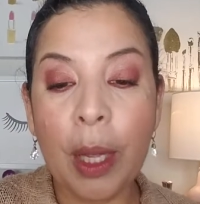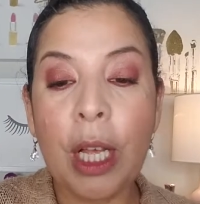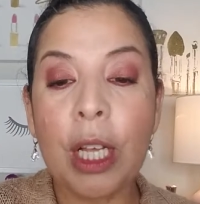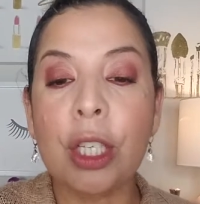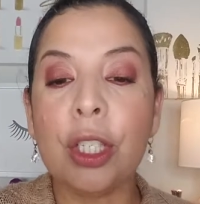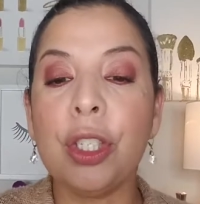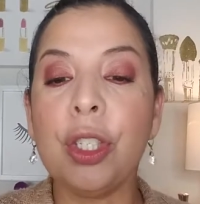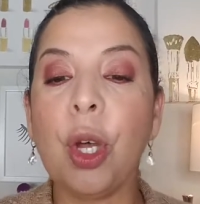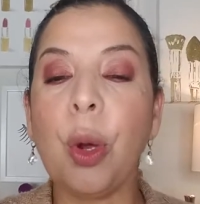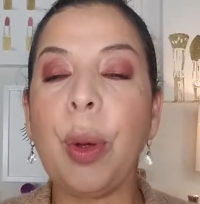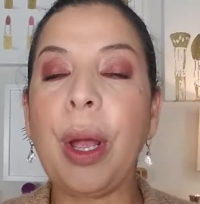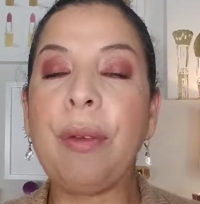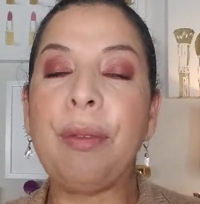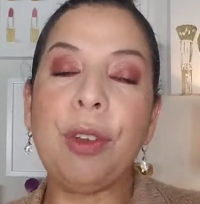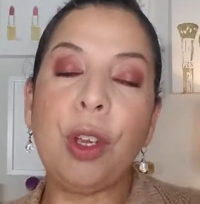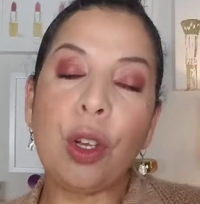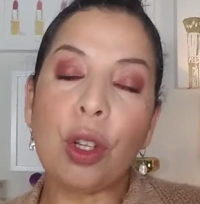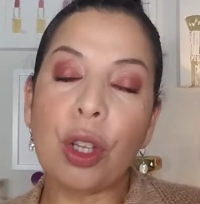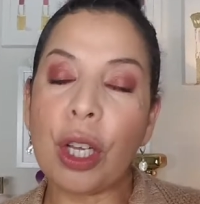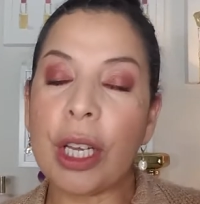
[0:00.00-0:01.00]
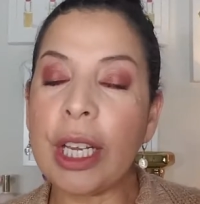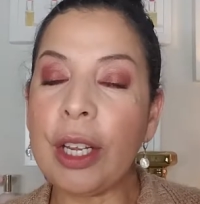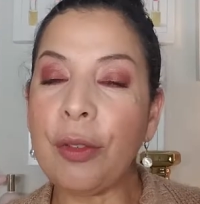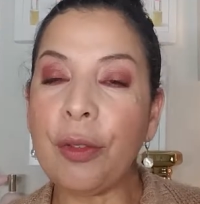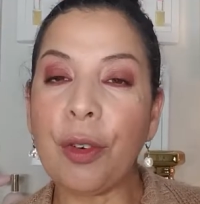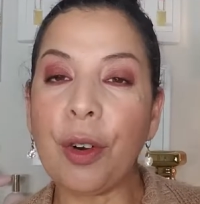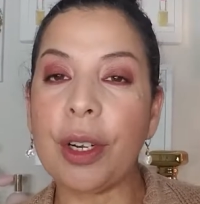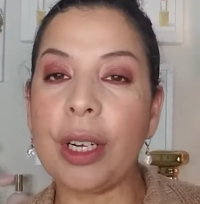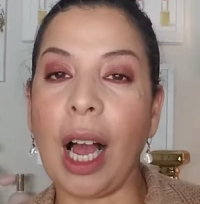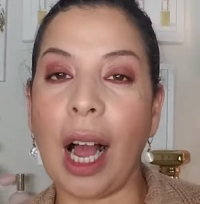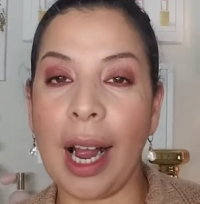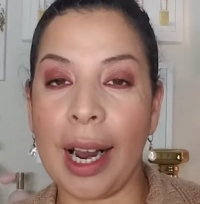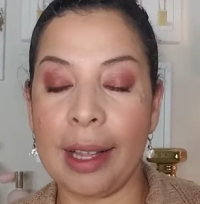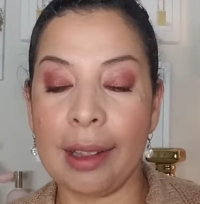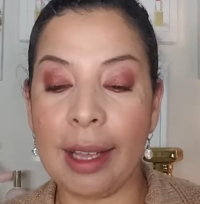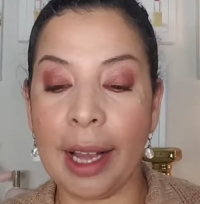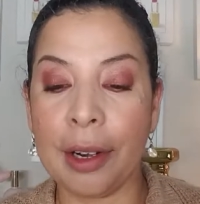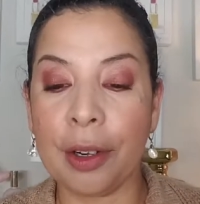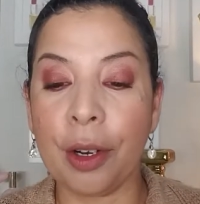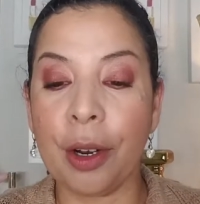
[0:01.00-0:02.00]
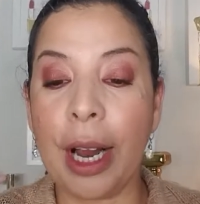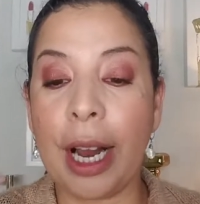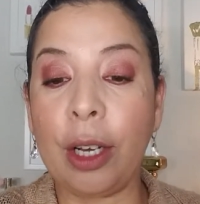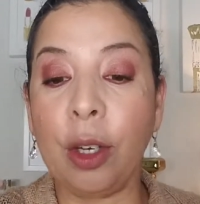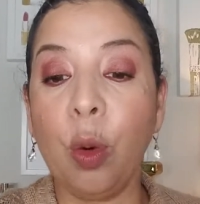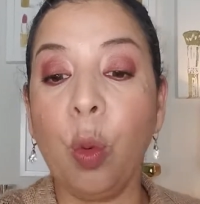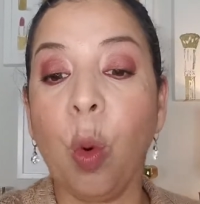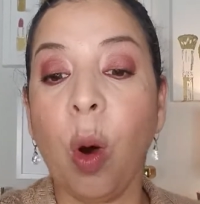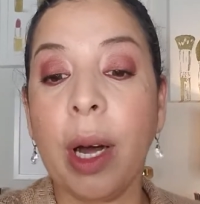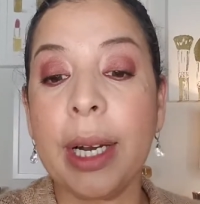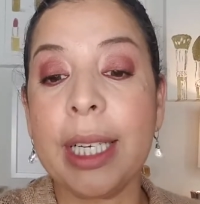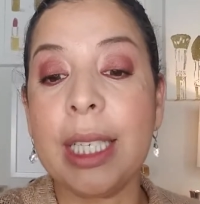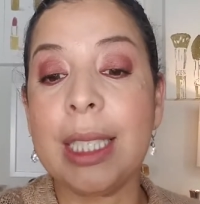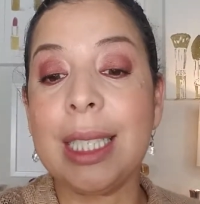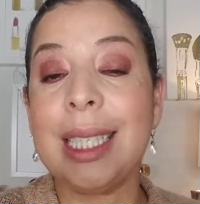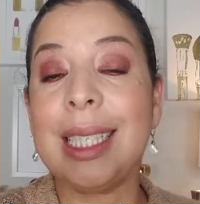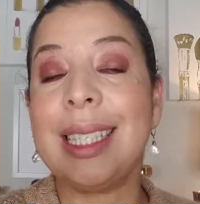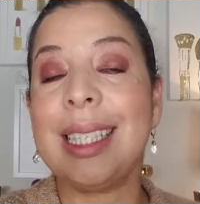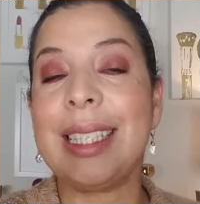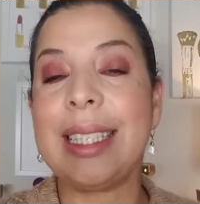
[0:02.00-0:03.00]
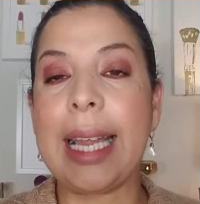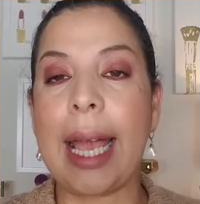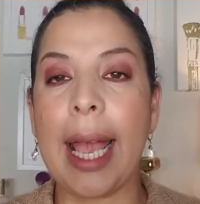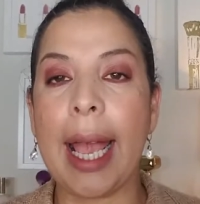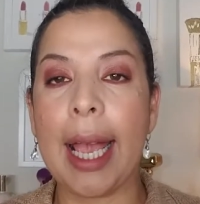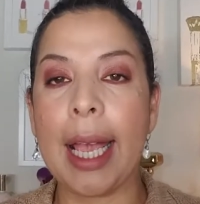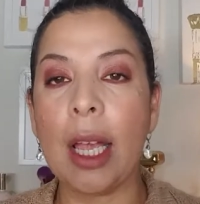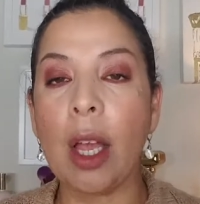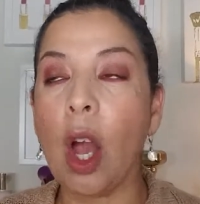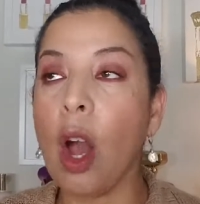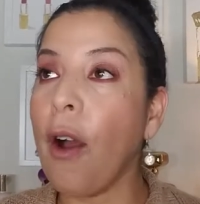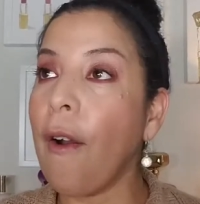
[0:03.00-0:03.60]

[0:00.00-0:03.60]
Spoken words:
So if you're looking for an eyeliner and you want it to stay